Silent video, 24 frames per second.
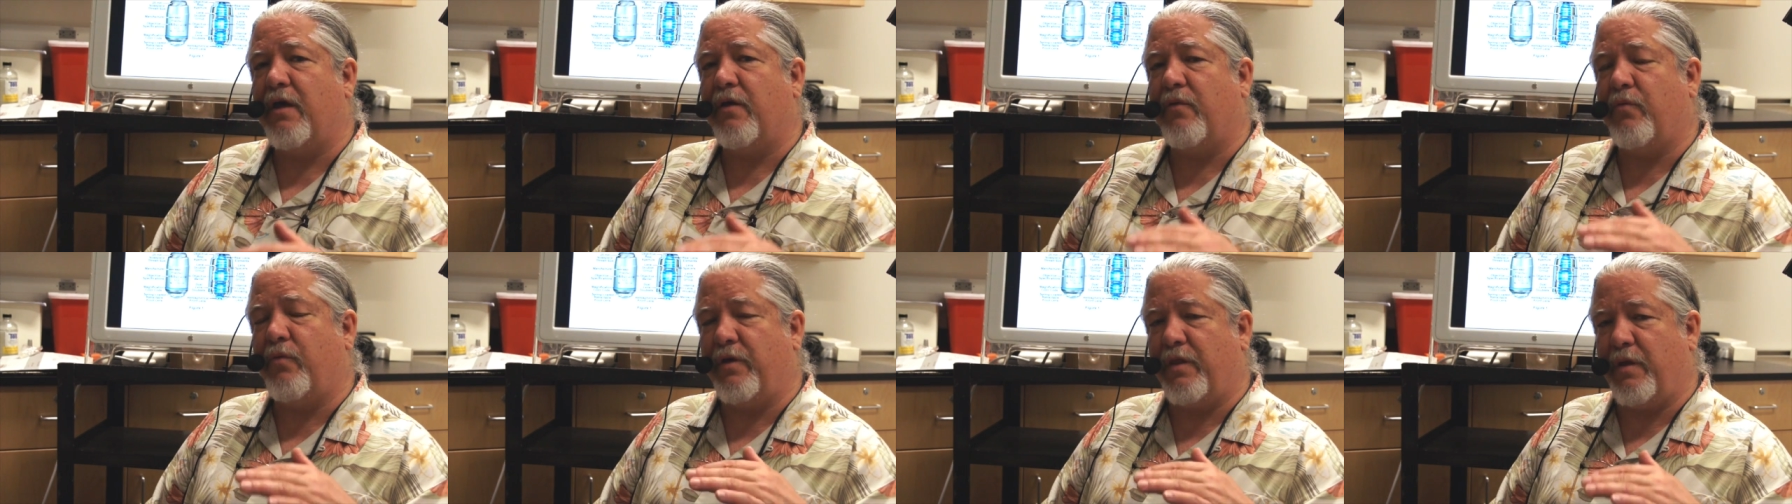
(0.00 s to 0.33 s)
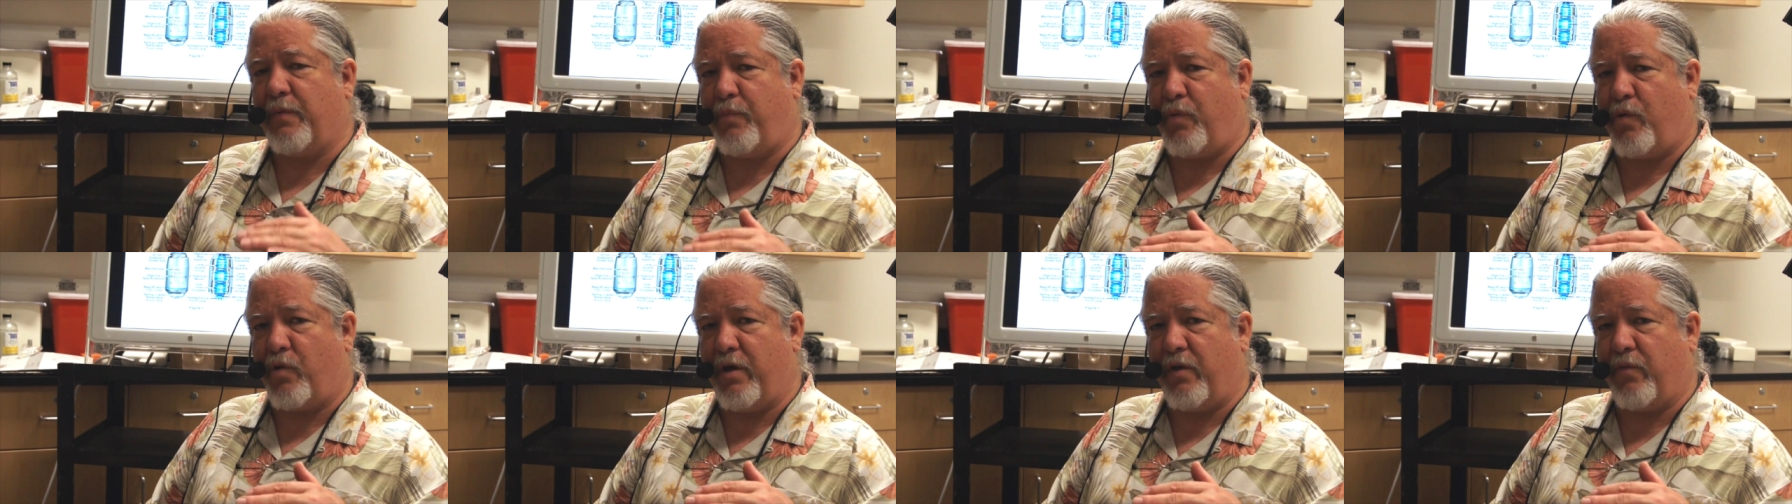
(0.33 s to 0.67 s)
with a
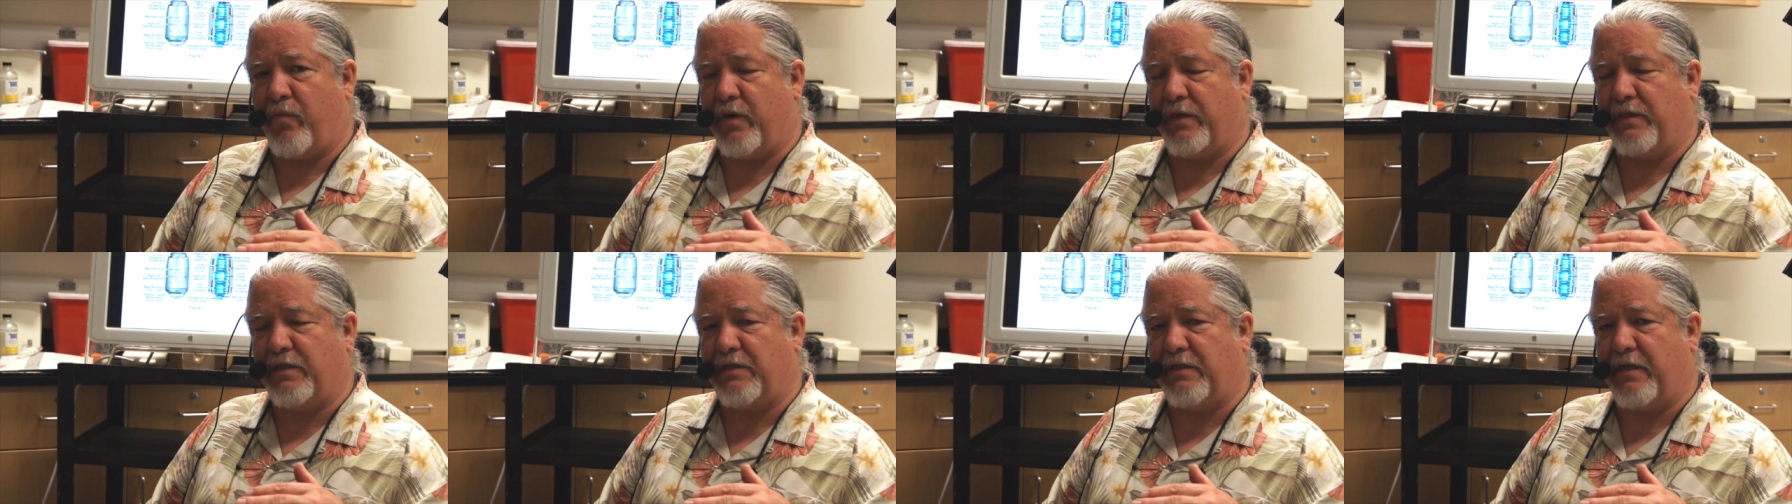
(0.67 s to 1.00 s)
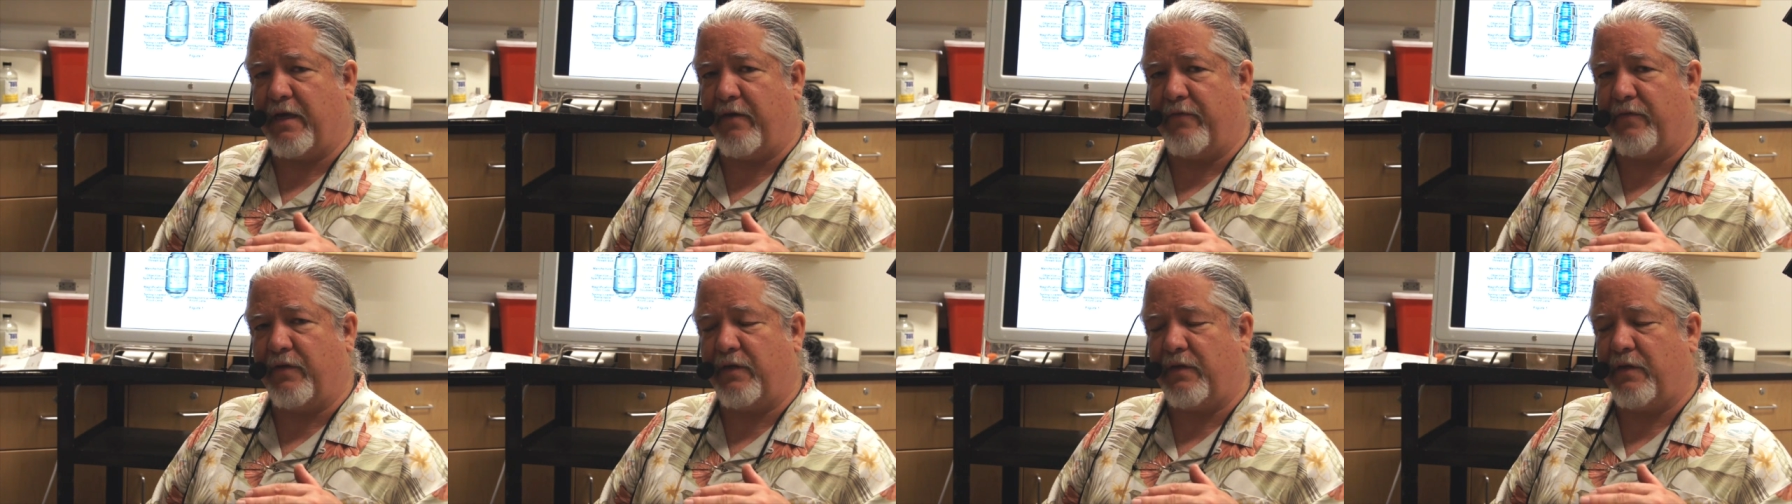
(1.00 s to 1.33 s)

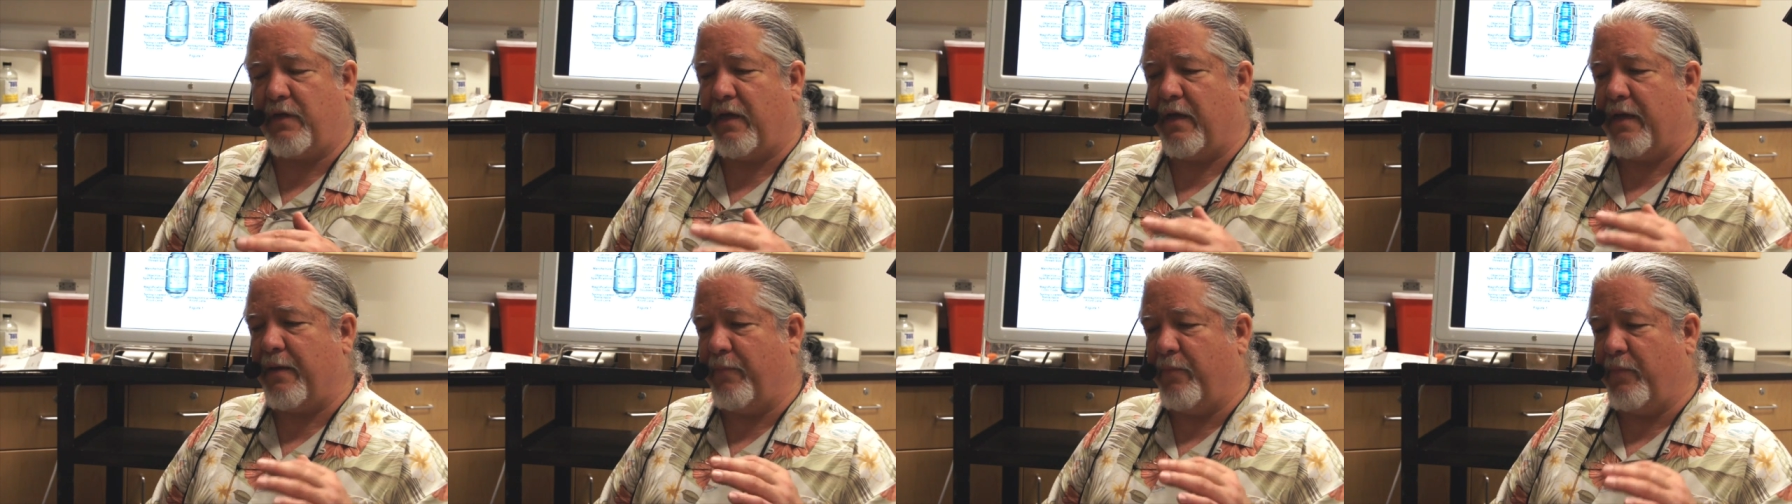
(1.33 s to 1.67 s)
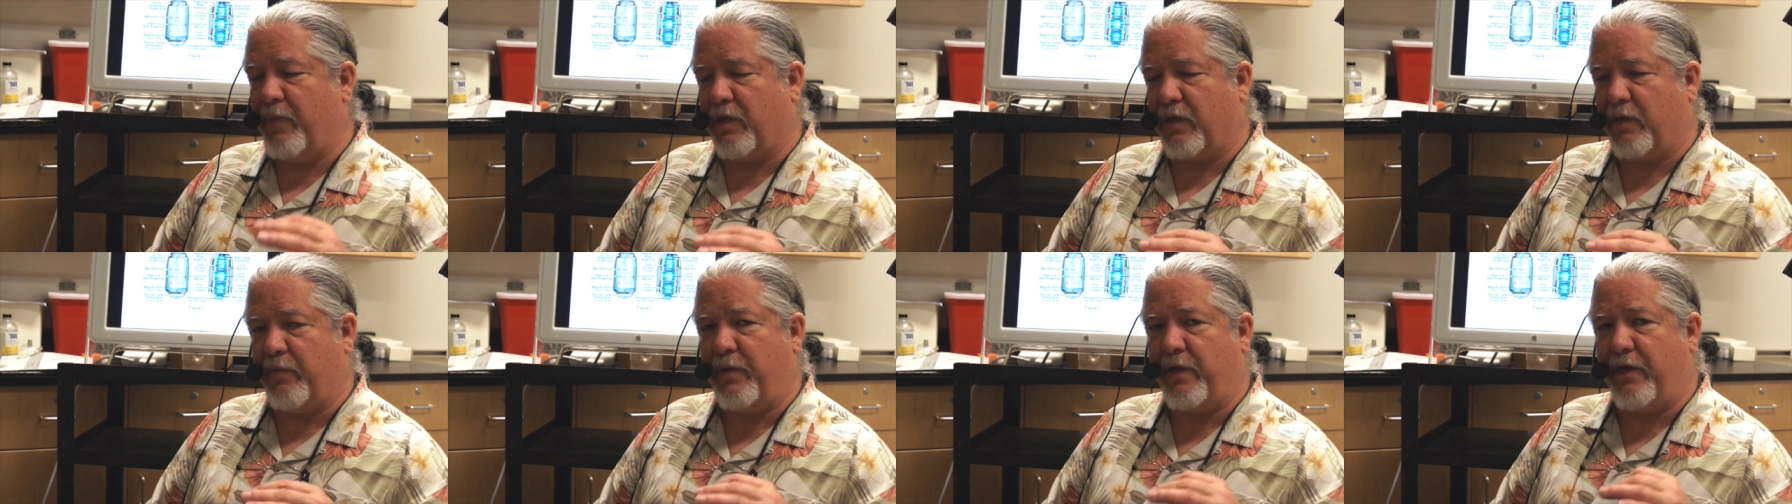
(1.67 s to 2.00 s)
0.17
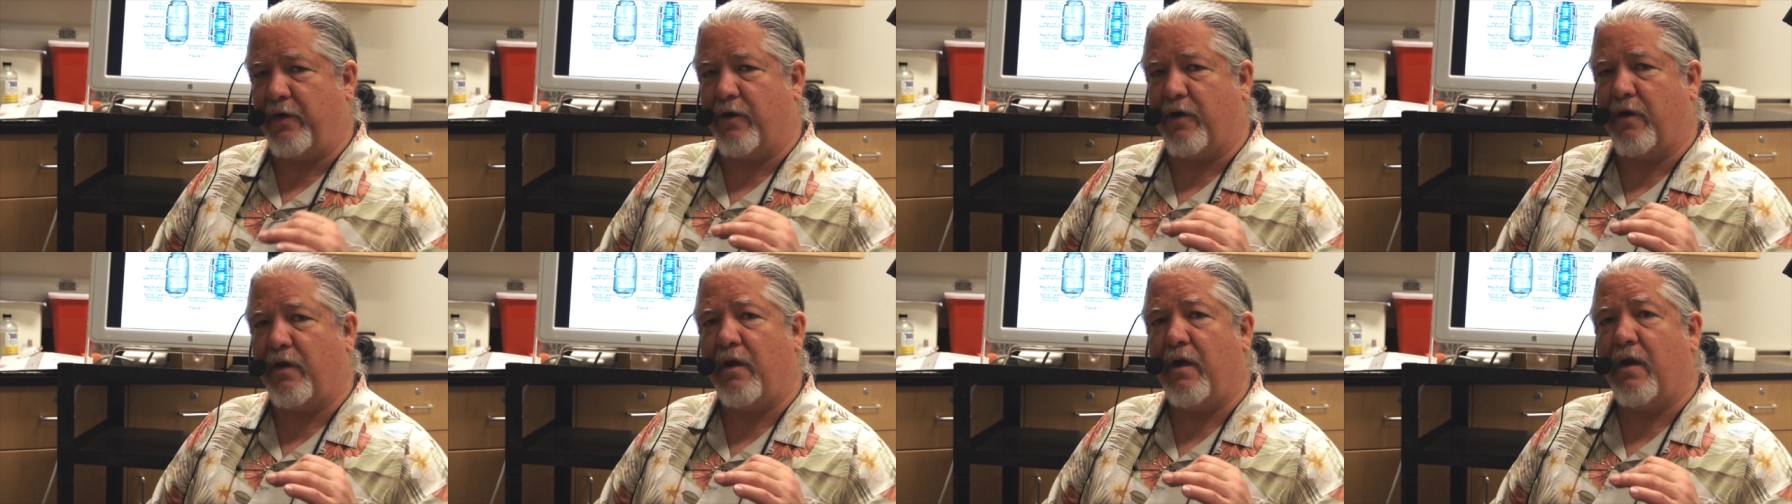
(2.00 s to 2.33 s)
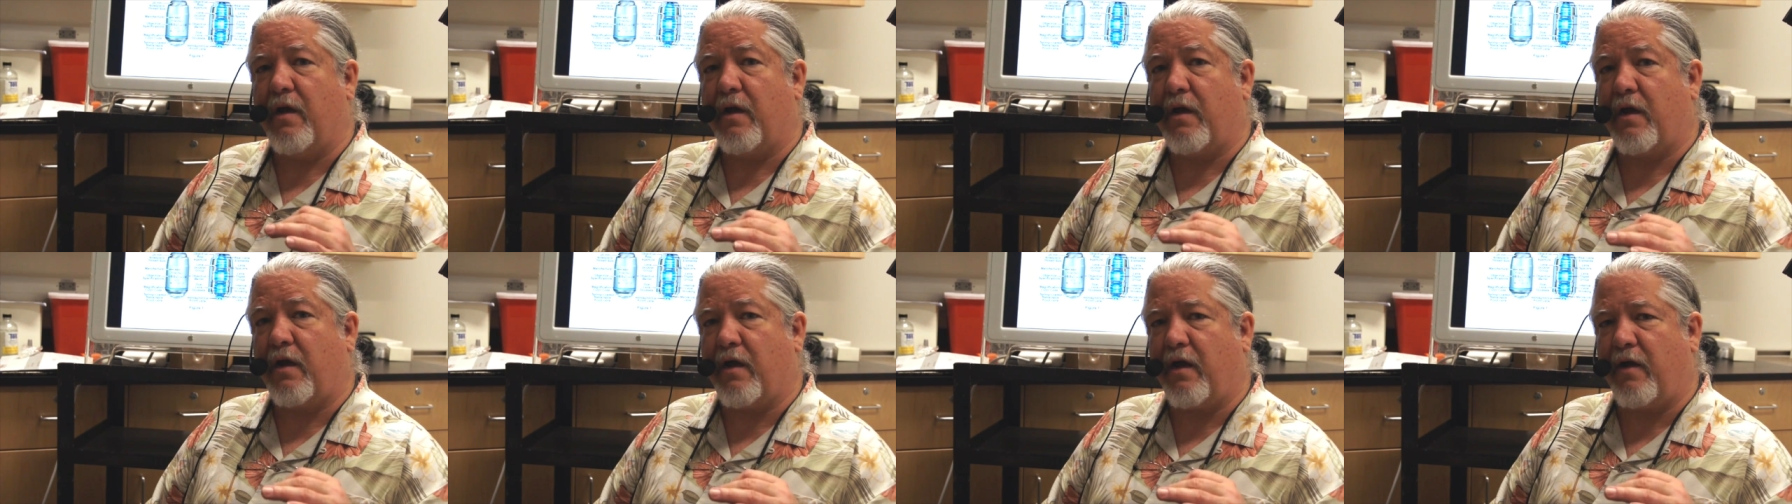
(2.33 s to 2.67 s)
millimeter
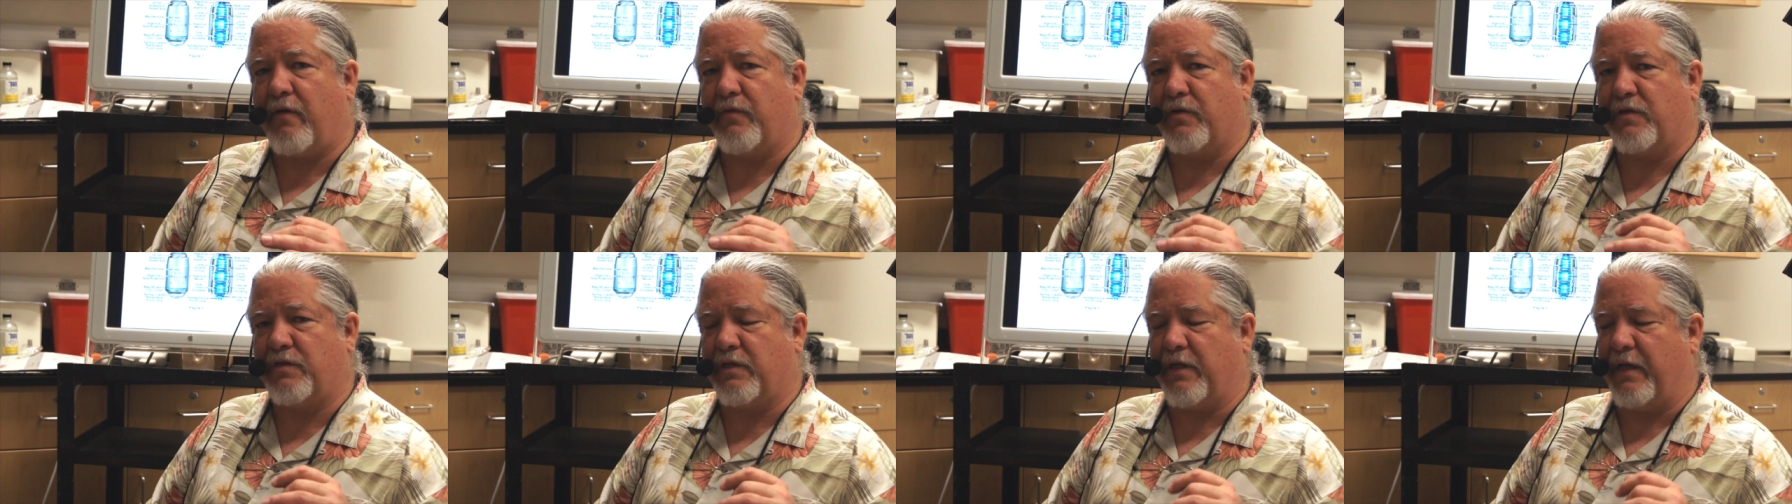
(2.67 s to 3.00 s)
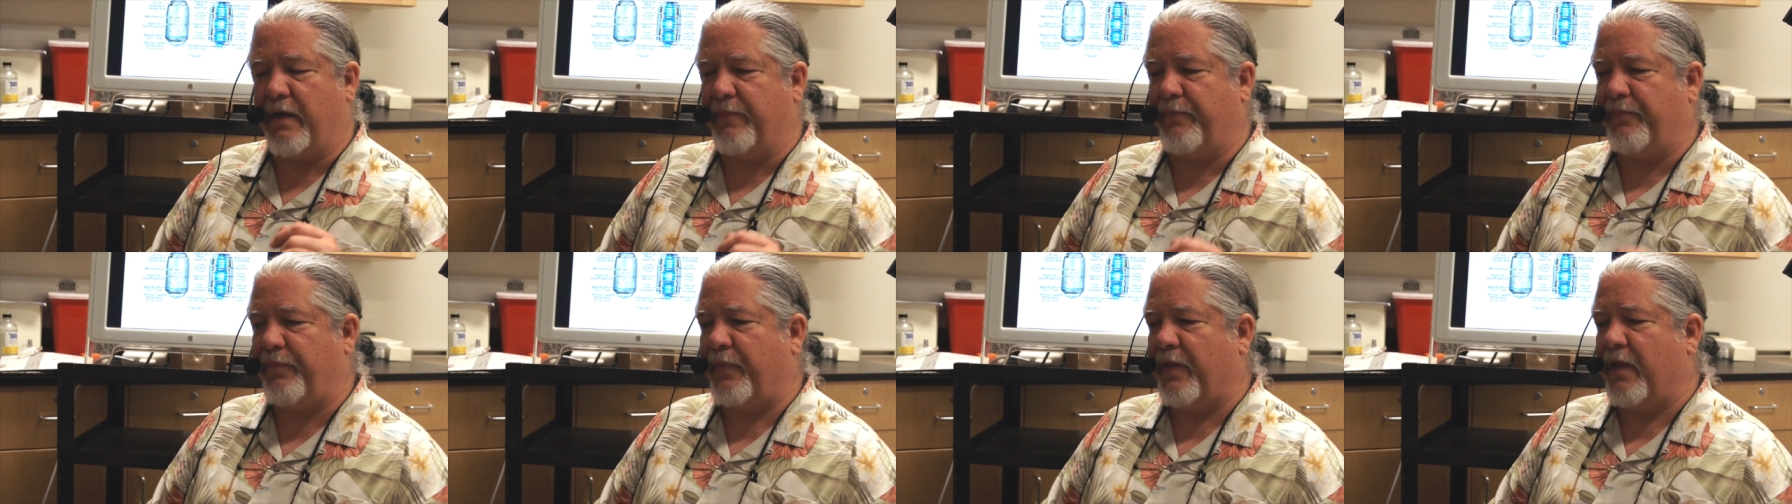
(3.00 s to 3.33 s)
cover
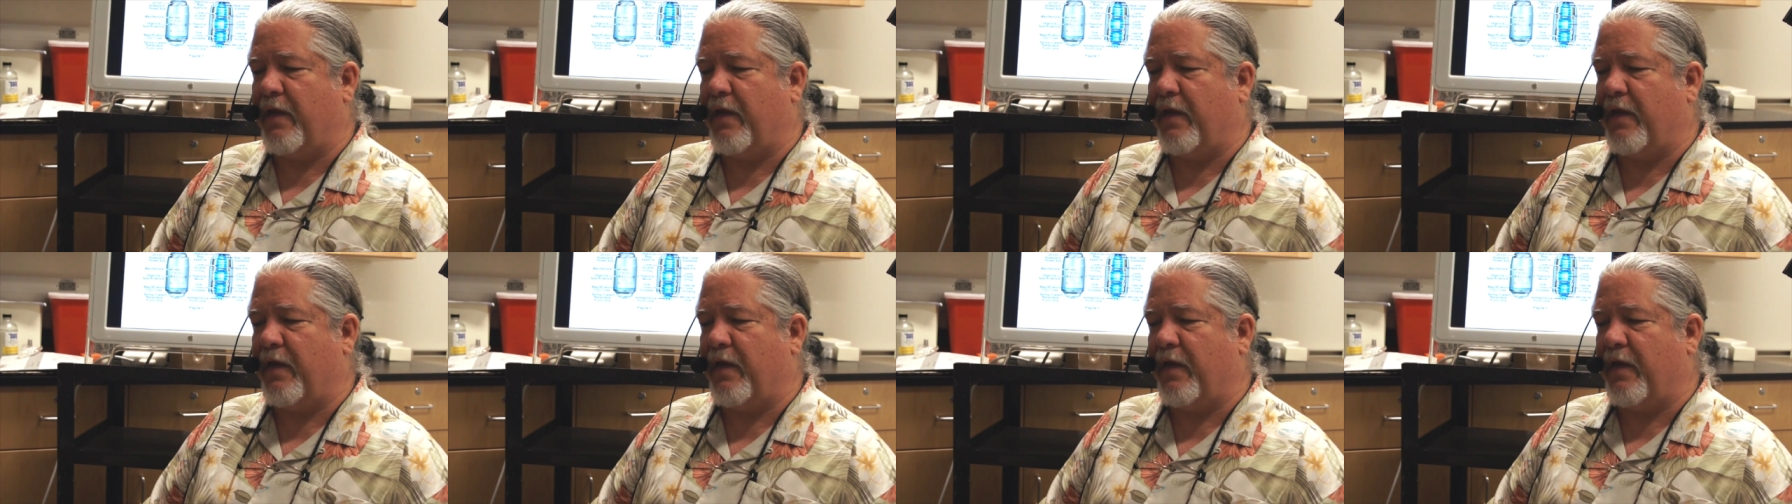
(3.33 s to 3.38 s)
slip.